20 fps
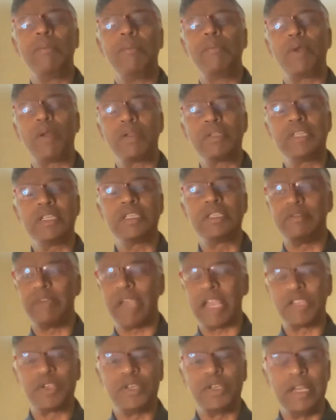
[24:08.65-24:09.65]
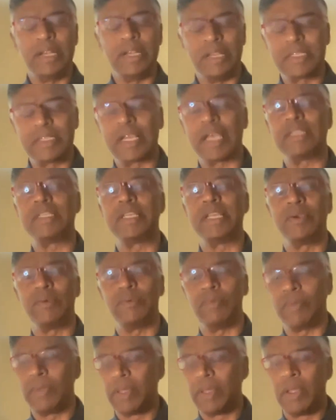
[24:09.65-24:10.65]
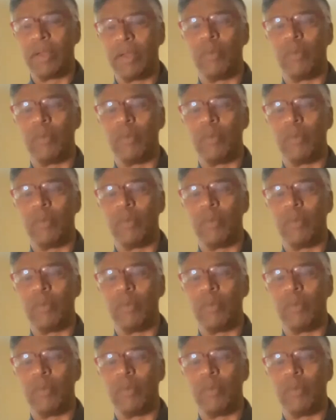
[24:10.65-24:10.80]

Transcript: process of actually discussing